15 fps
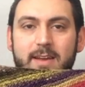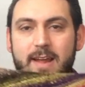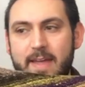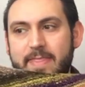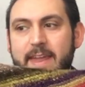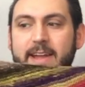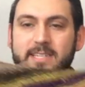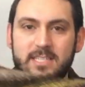
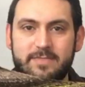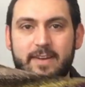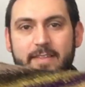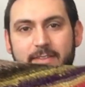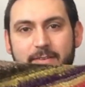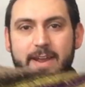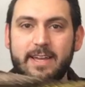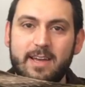And then I just
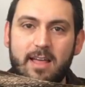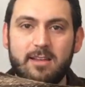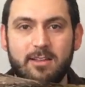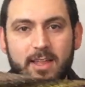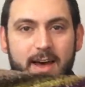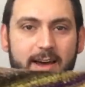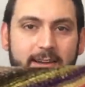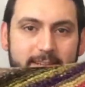found the right color
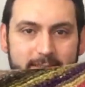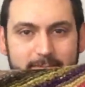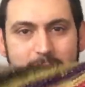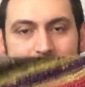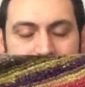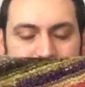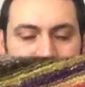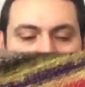lot and
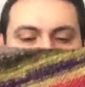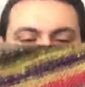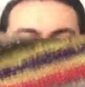matched.